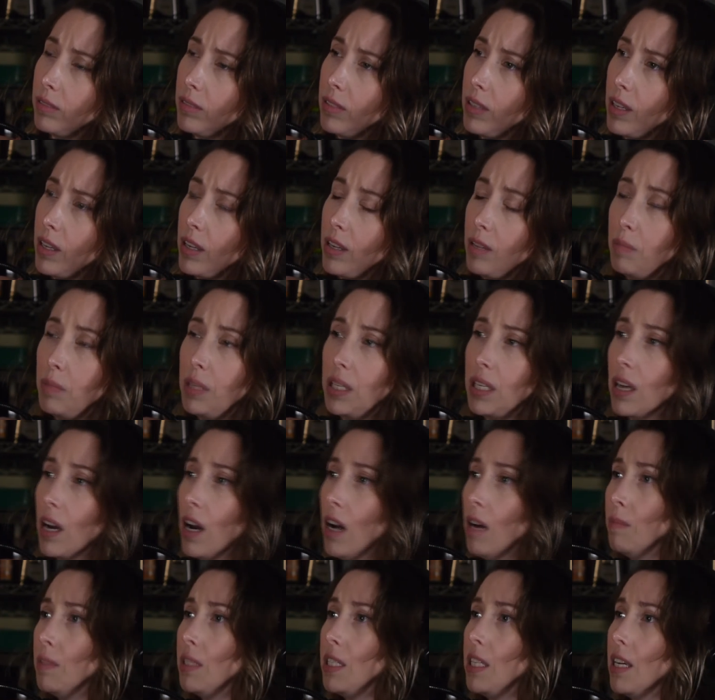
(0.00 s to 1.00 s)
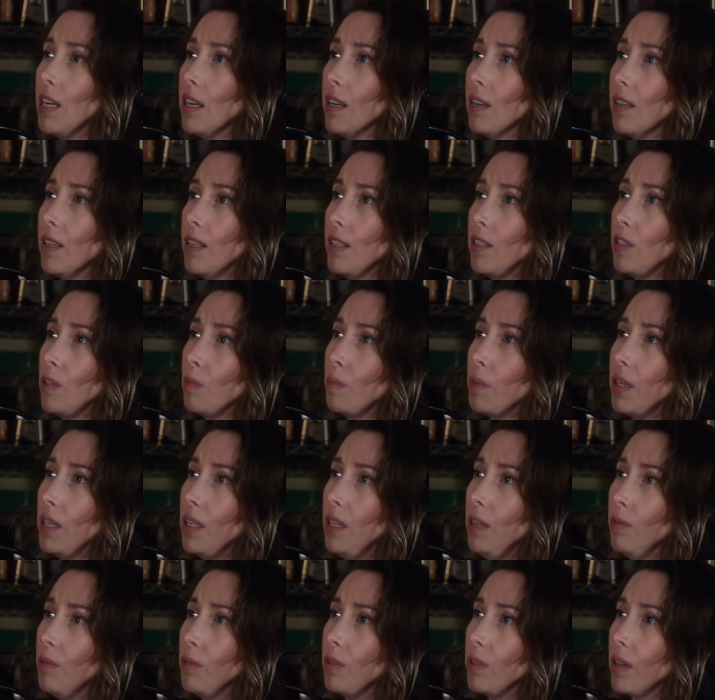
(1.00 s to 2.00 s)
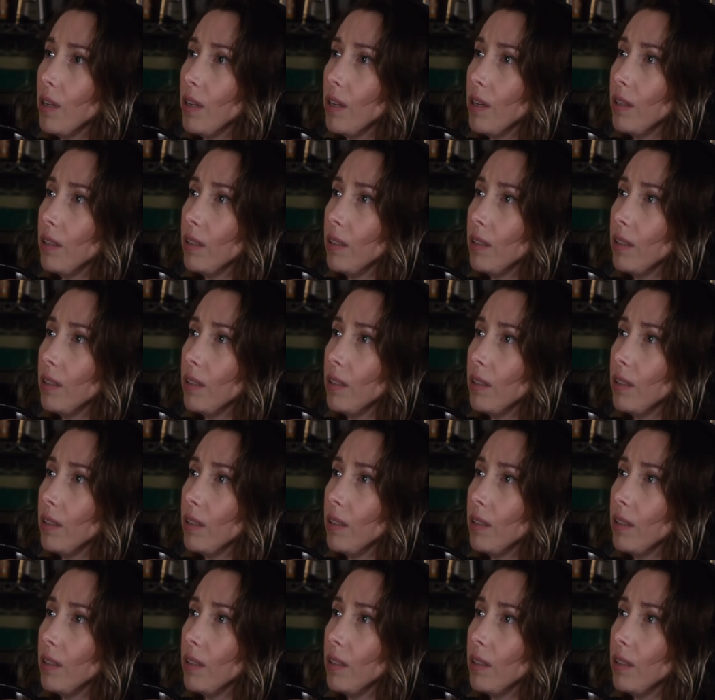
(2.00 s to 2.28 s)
Had become a terrorist, but he was a